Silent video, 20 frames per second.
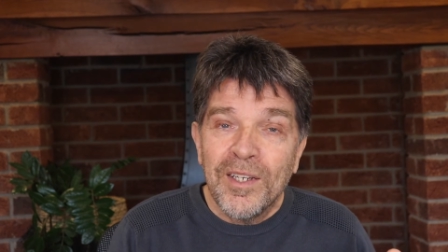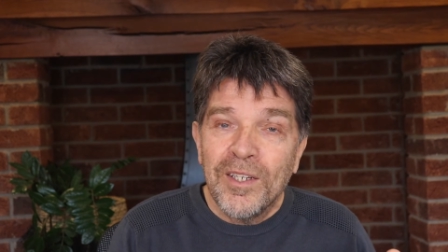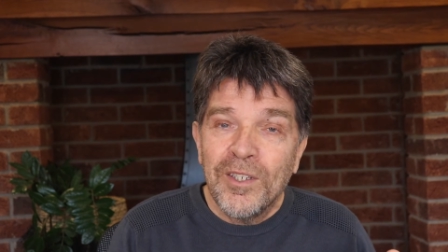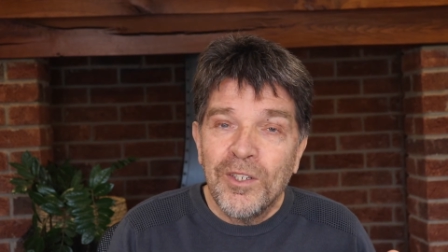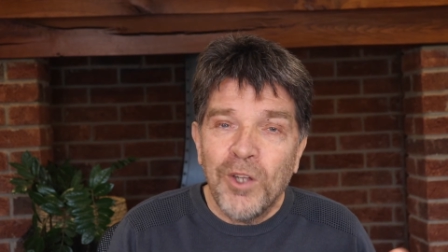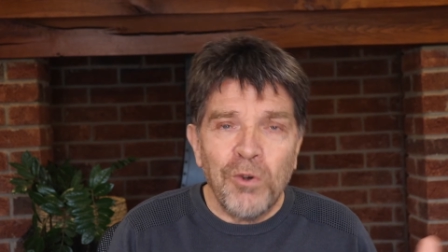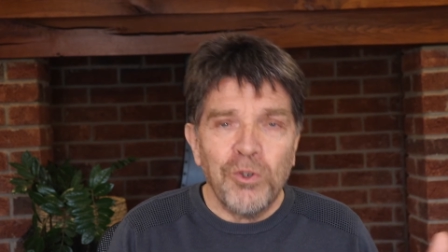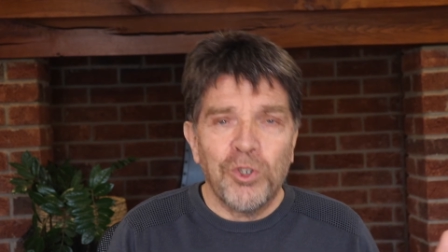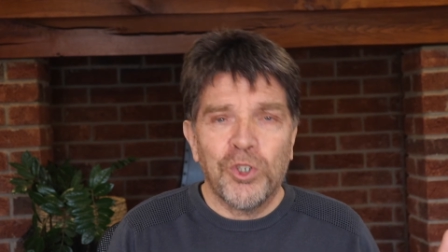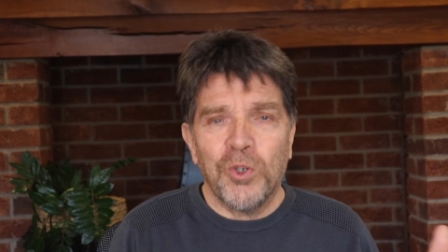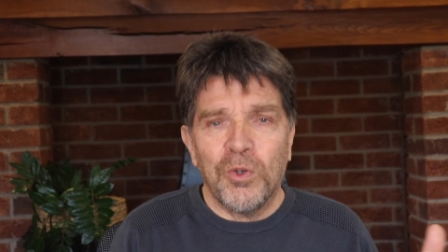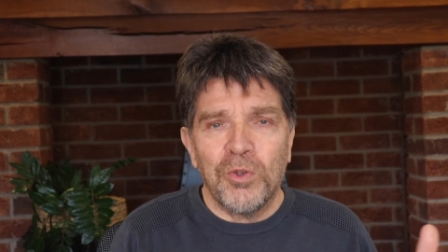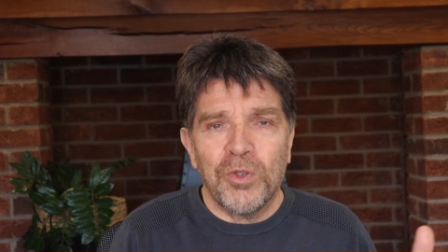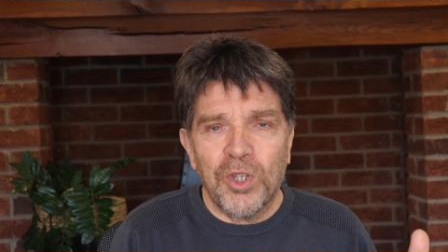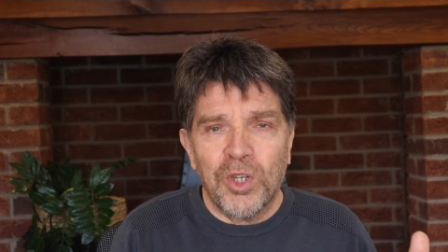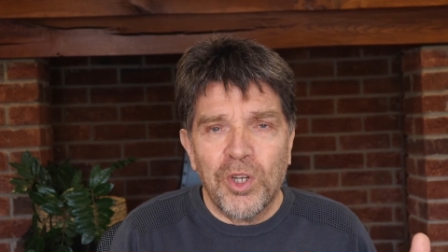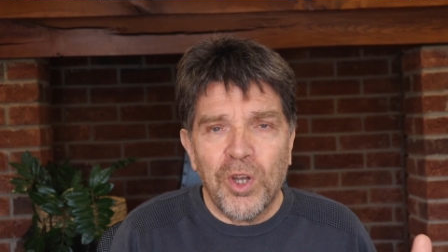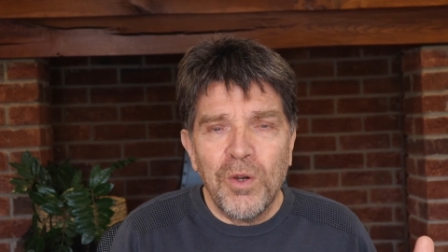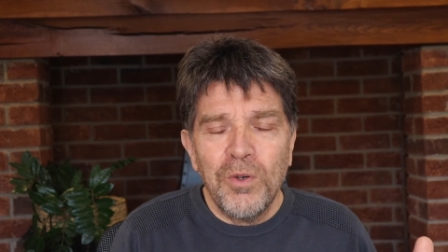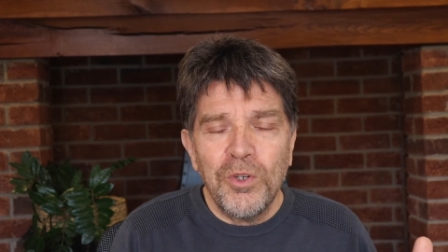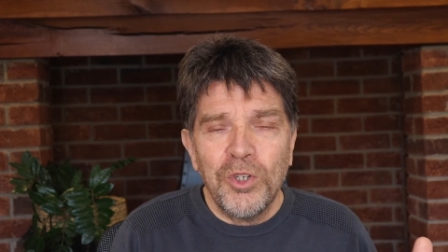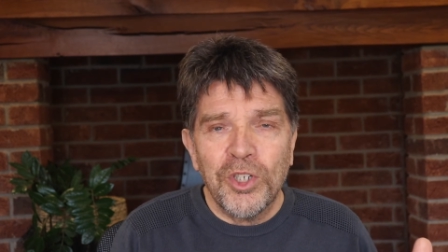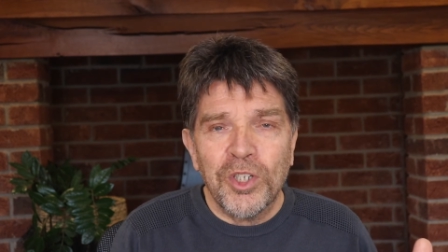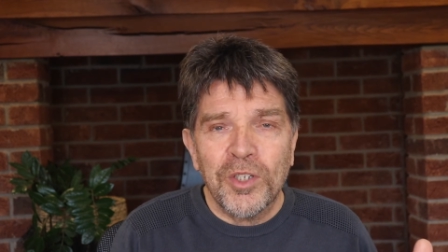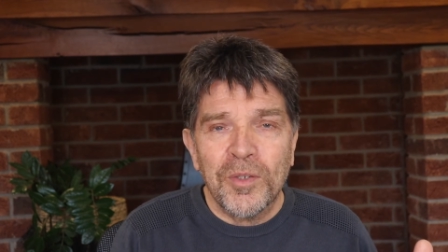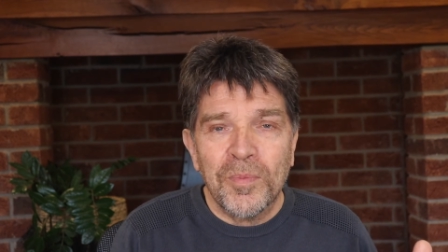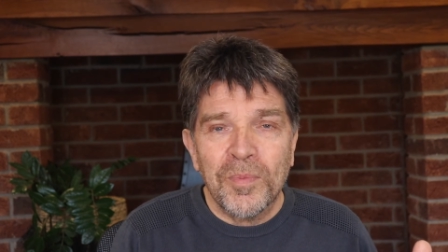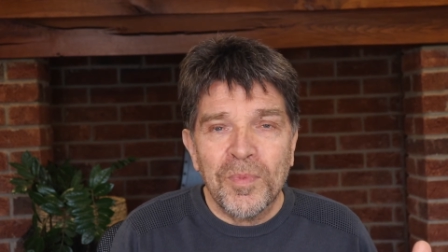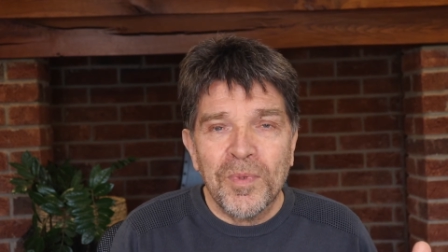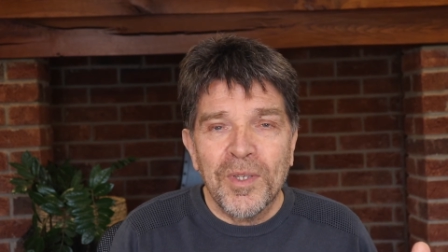don't shoot the
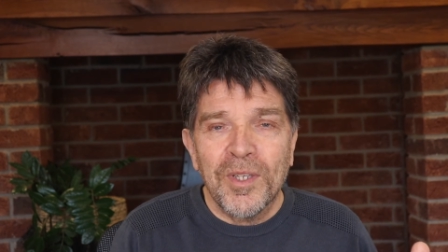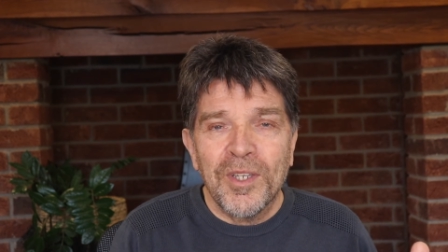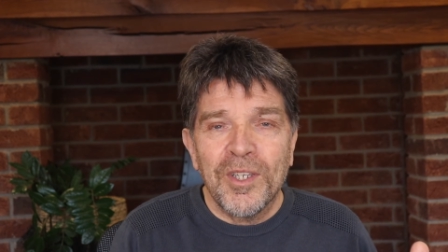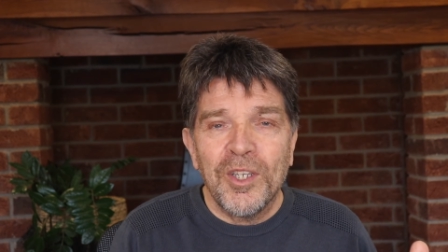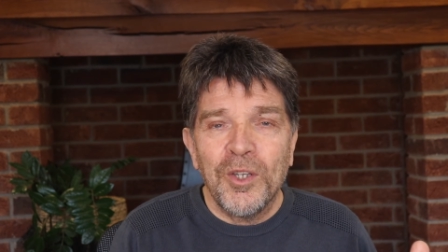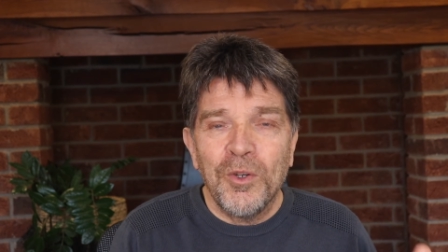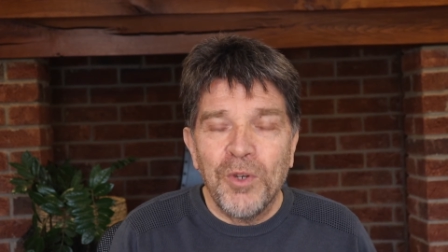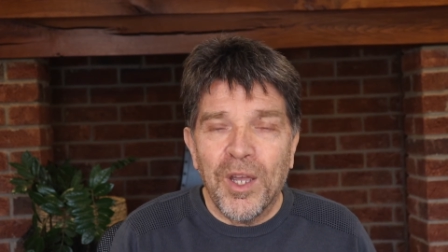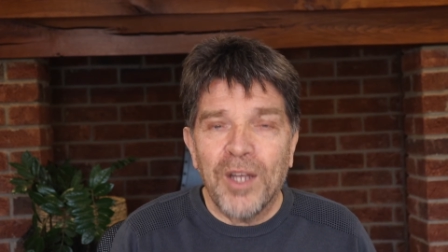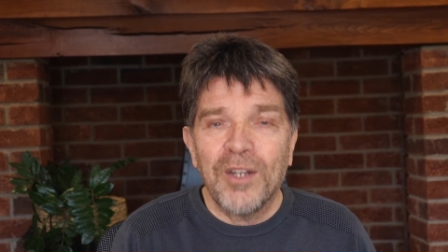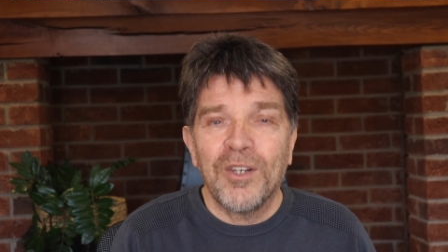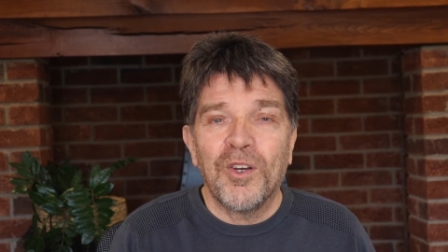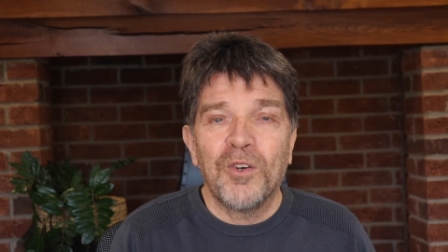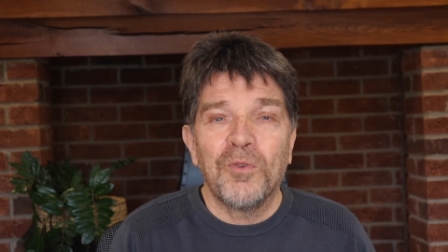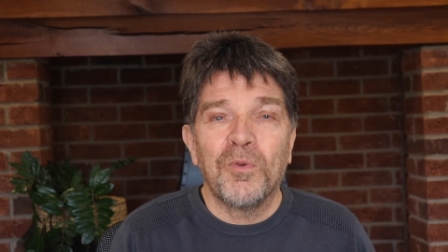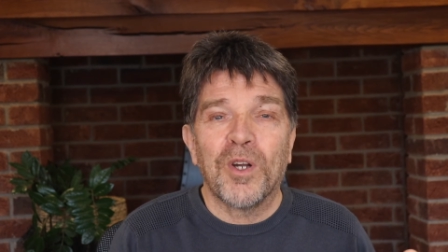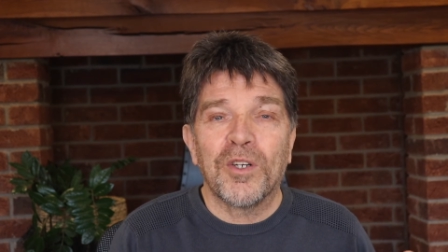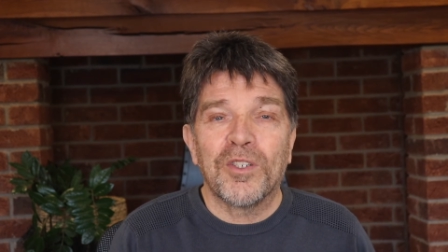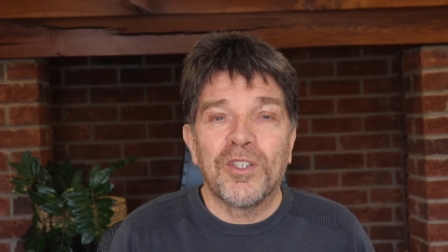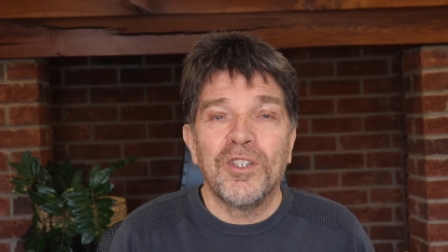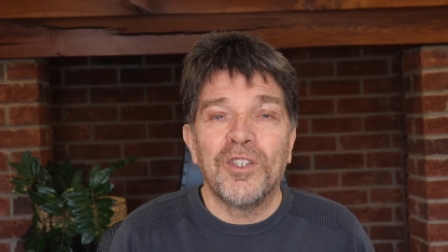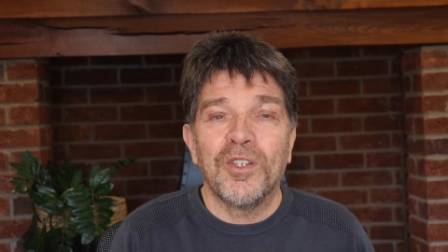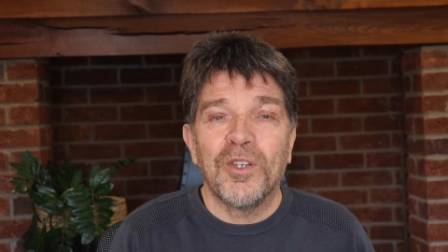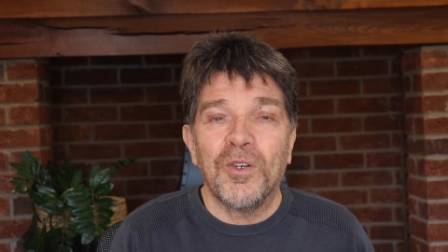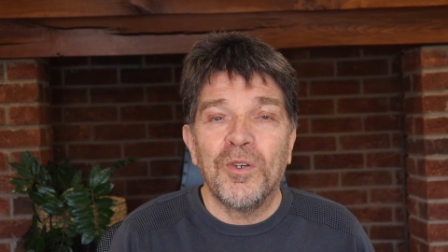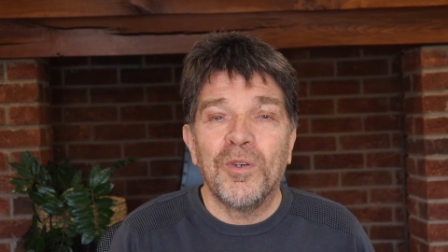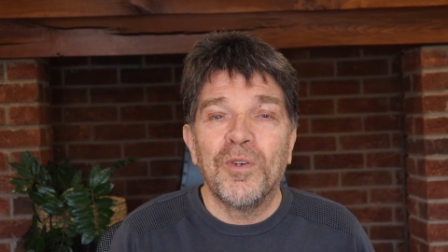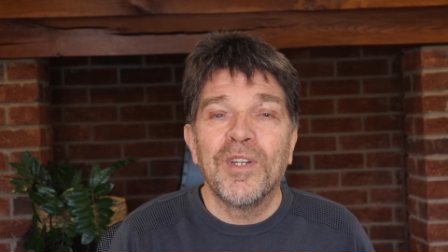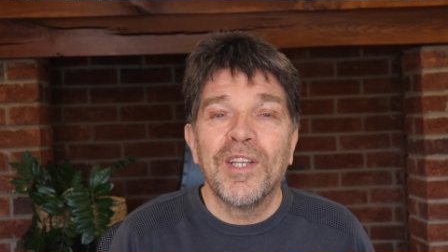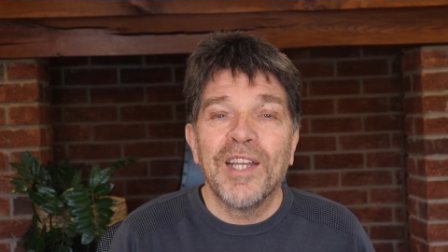coach. You now know what to
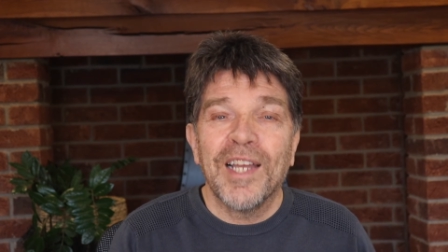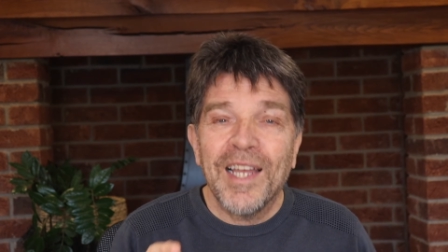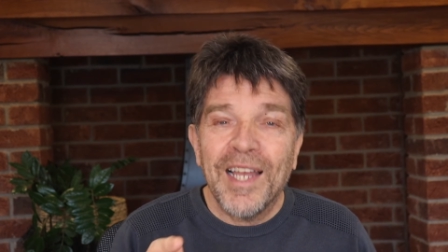do.